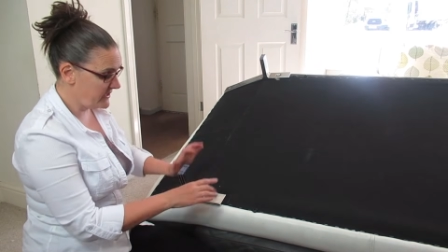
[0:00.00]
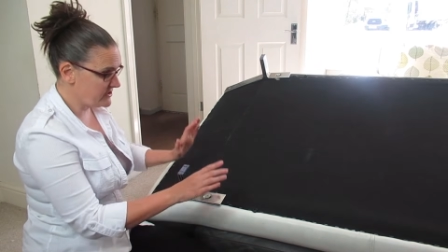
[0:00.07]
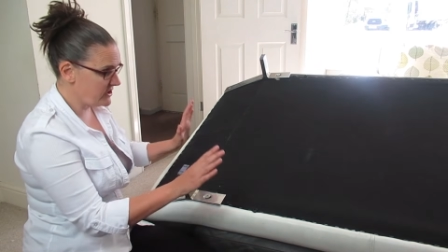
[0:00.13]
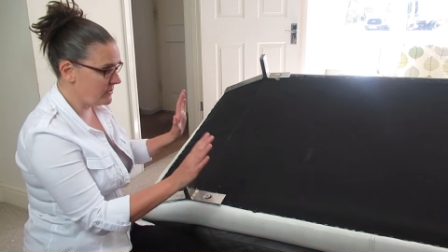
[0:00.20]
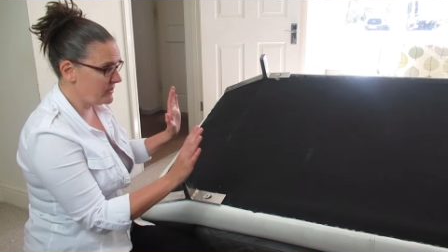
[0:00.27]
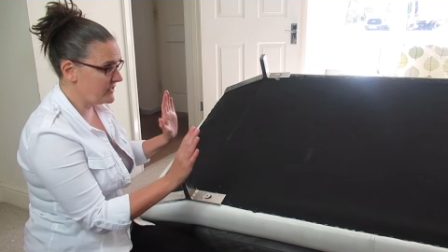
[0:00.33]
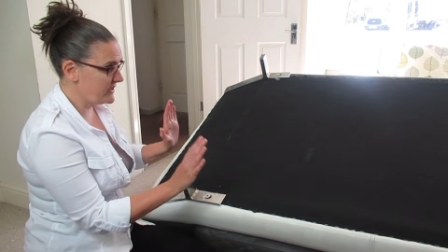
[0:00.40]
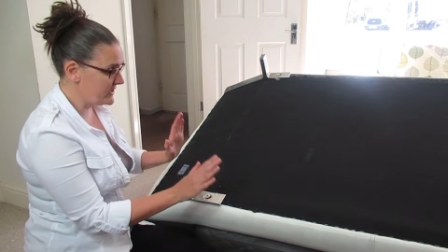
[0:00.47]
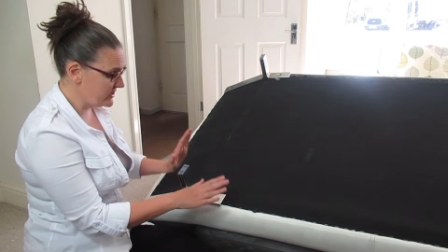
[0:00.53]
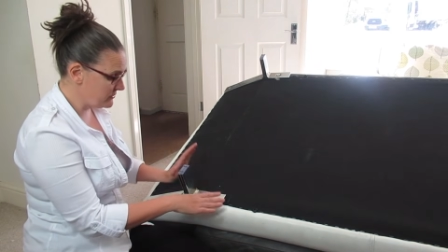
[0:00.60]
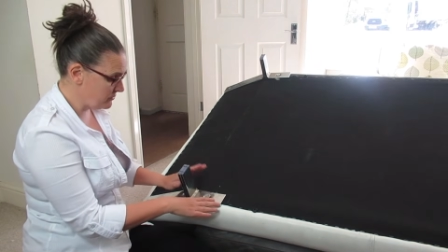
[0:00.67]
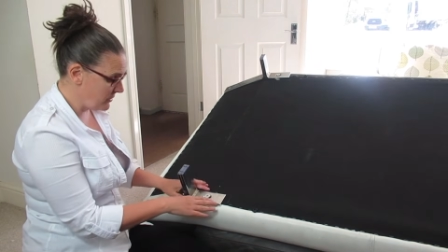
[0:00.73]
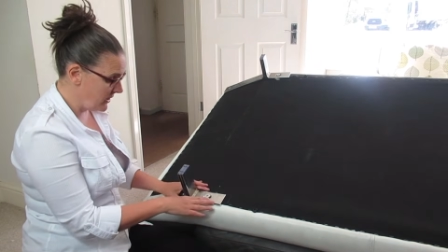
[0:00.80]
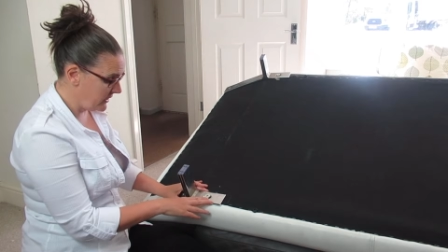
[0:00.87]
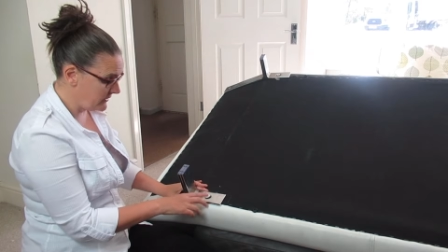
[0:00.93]
So on
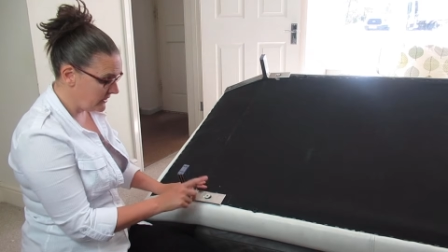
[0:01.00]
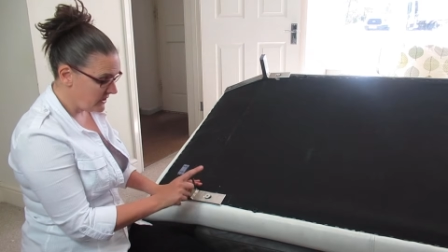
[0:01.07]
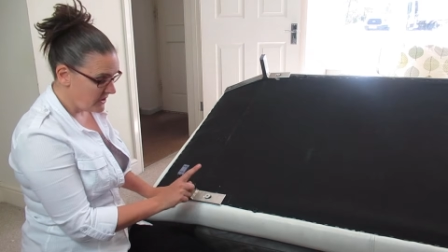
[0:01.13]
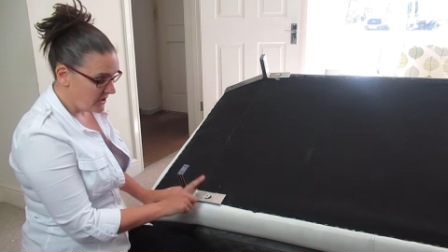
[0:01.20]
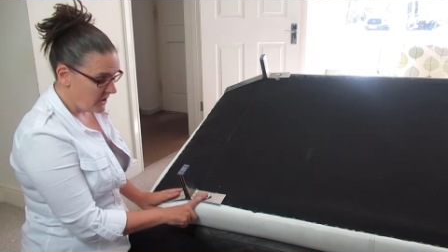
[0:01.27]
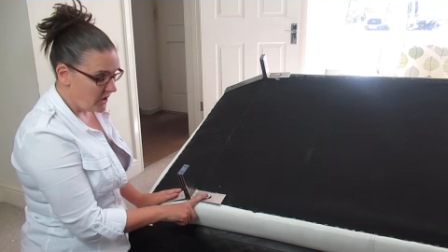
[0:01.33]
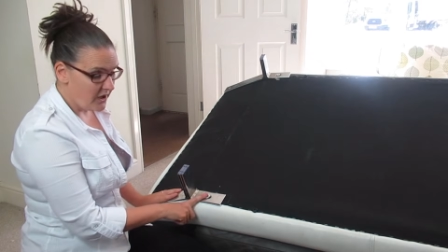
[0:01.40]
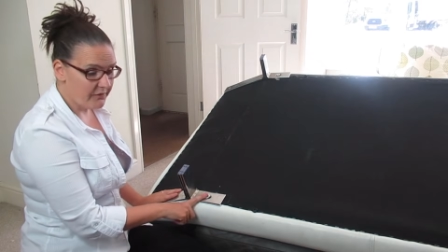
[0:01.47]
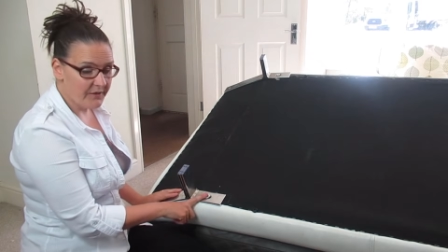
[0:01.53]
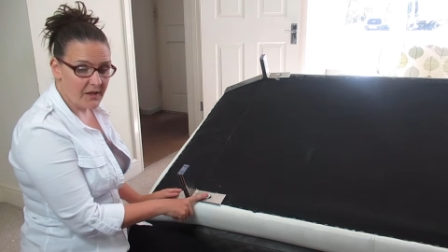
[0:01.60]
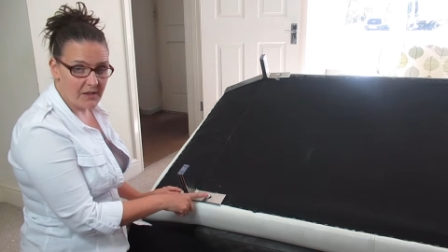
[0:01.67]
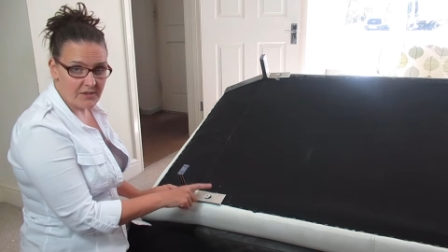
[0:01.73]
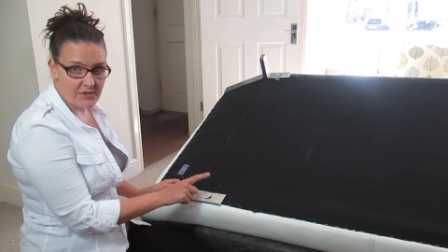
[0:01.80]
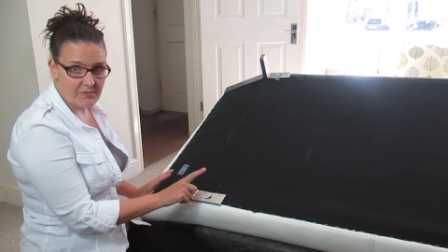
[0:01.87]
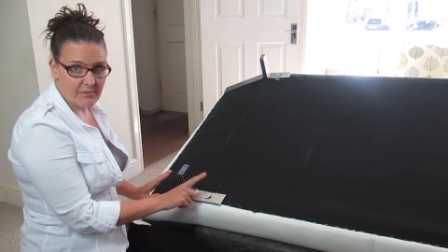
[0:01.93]
this one, I've
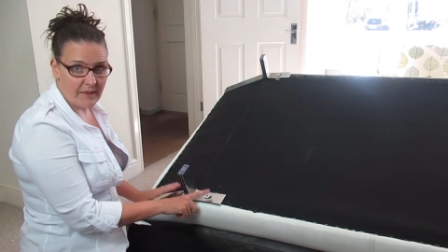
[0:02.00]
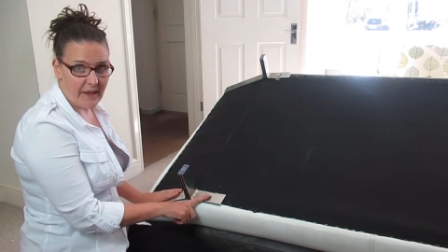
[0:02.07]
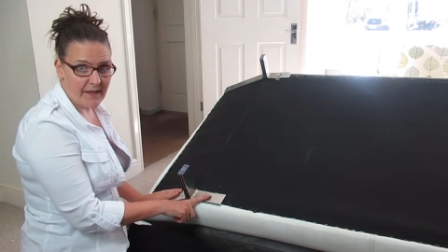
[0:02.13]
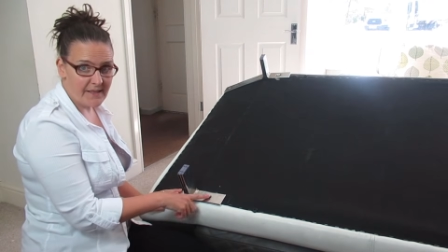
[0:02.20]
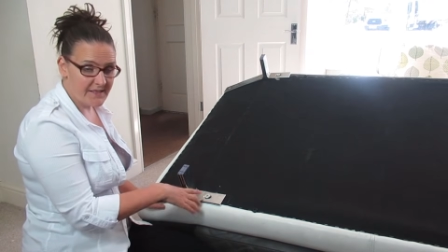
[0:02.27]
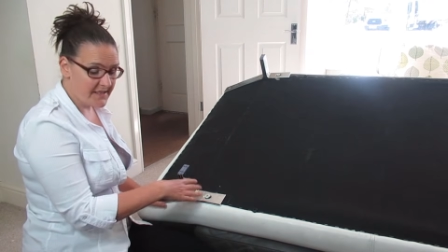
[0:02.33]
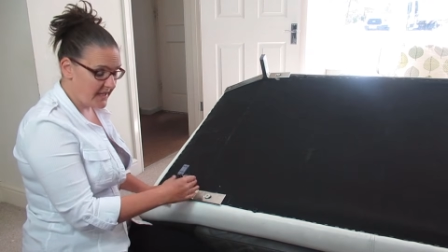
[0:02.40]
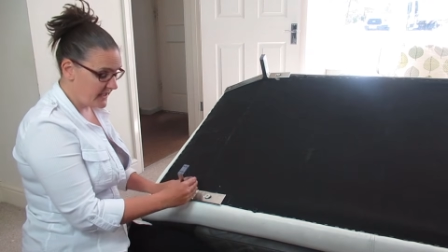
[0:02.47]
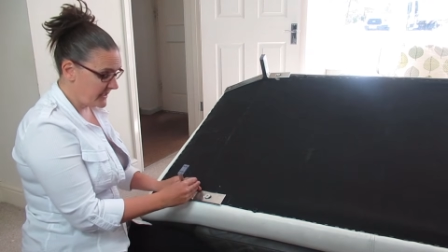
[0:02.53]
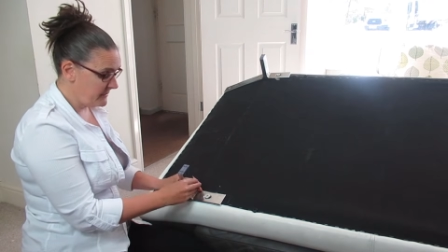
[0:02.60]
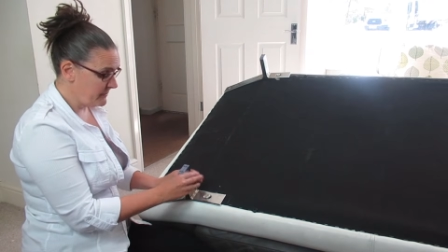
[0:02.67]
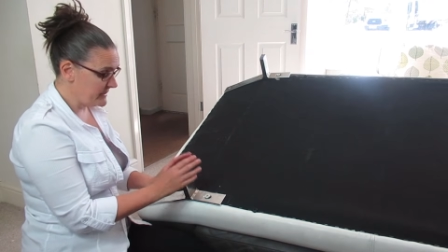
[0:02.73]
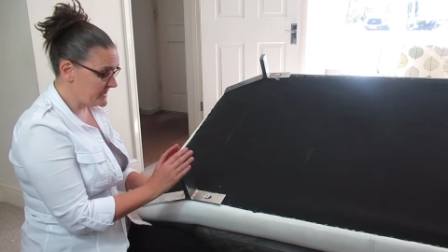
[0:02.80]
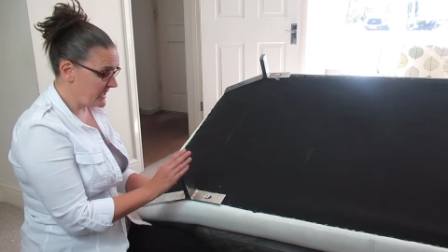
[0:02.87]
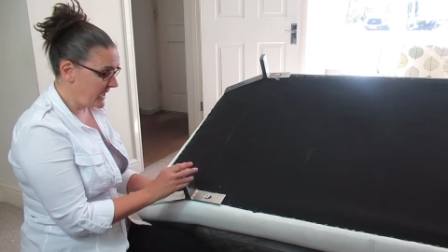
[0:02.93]
got some legs that
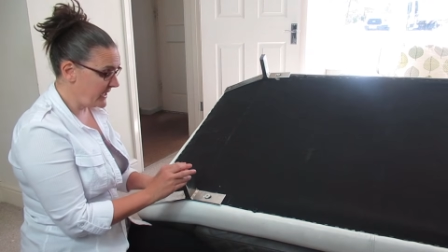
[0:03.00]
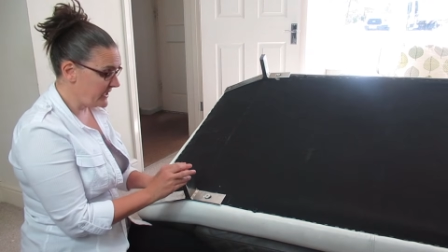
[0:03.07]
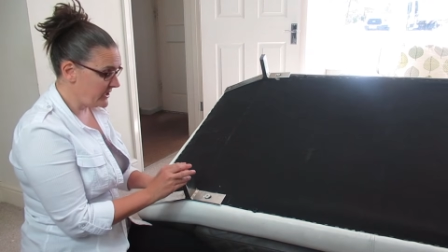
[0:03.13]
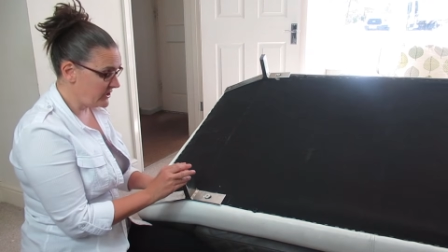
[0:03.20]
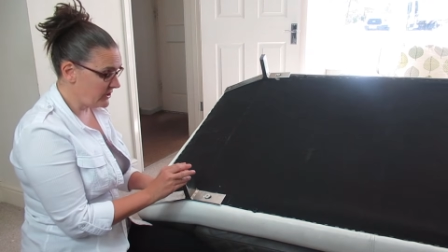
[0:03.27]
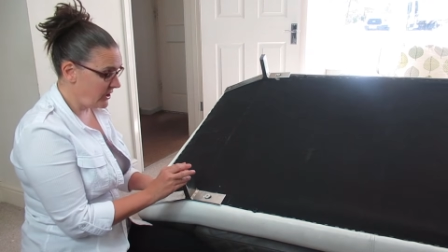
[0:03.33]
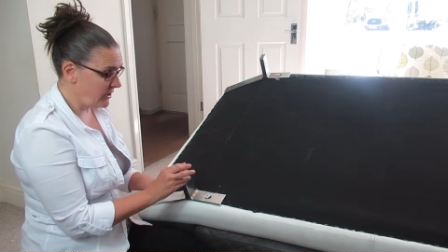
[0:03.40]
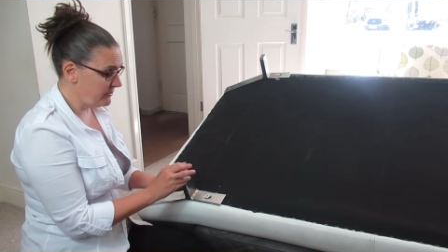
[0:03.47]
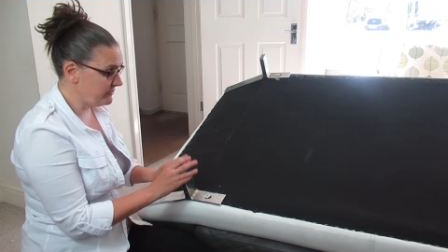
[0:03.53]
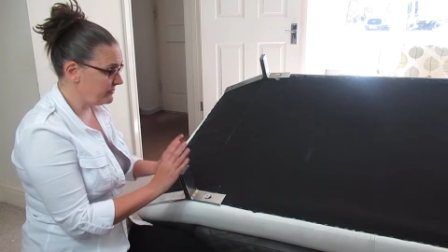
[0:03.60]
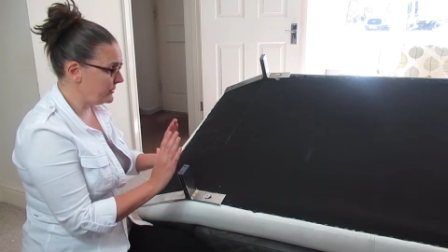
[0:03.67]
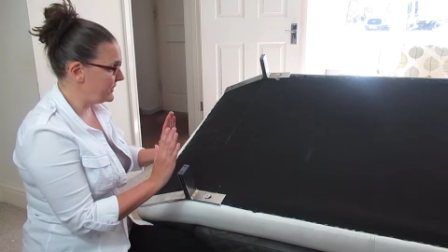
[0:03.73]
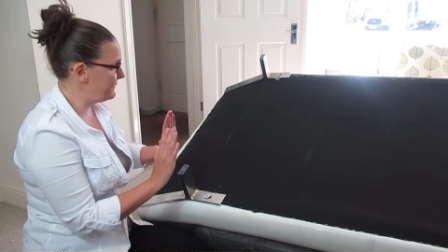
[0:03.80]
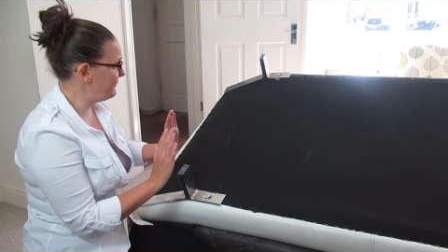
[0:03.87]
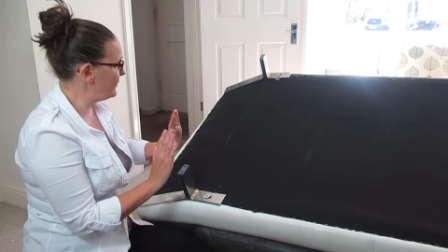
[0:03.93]
can be taken off,
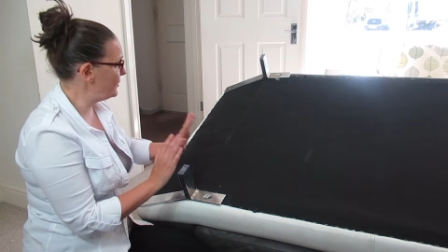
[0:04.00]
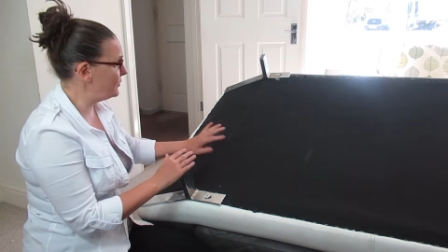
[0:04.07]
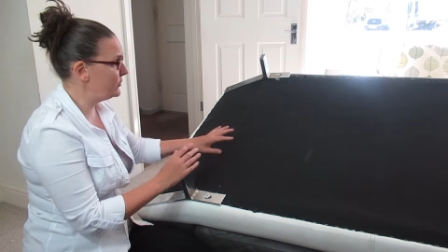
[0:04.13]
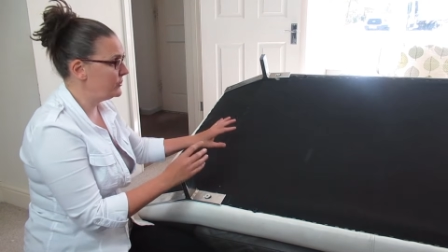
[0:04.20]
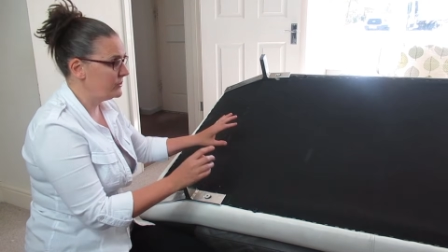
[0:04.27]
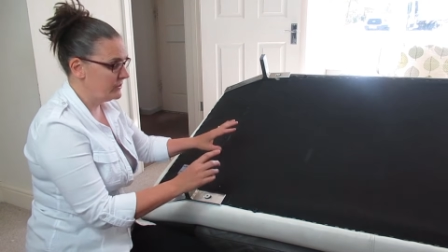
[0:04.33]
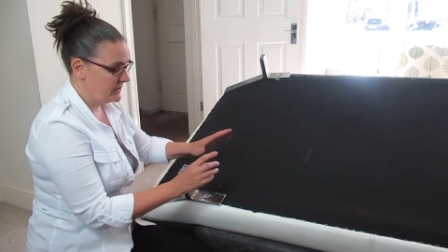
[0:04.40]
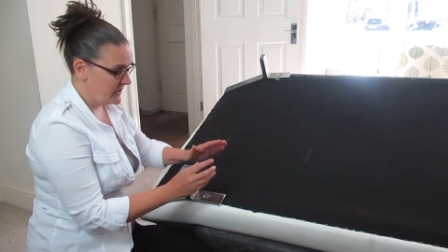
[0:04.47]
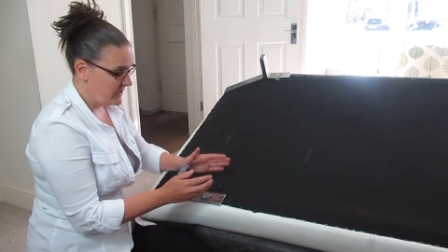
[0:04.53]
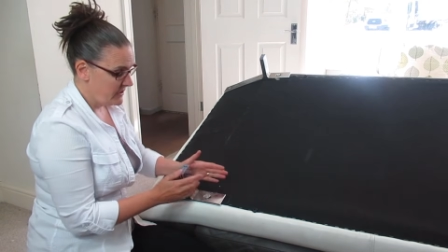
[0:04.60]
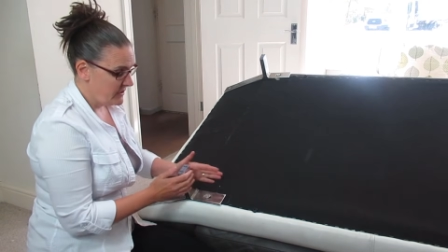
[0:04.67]
but if your